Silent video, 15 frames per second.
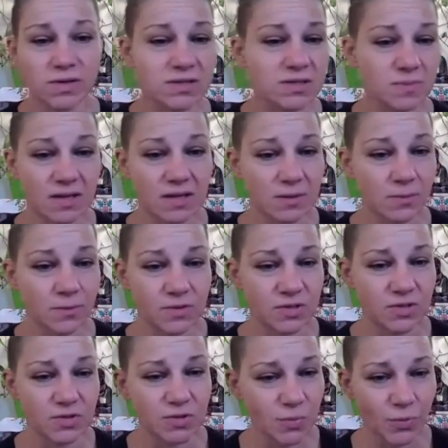to be able to
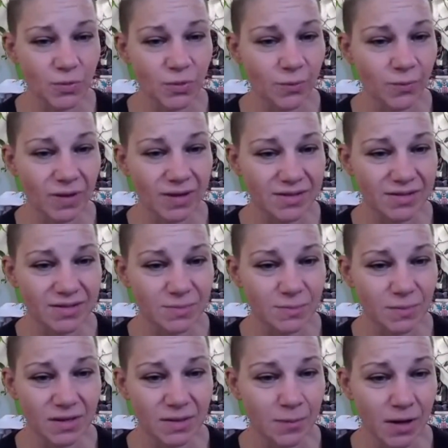support my kids and
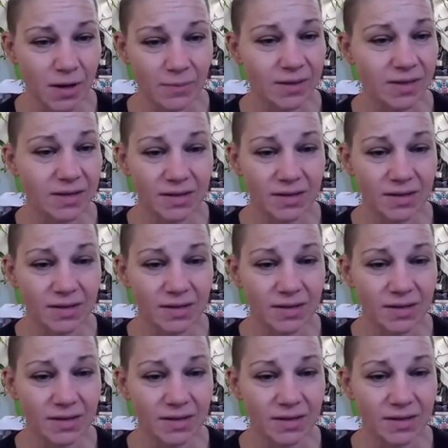my mom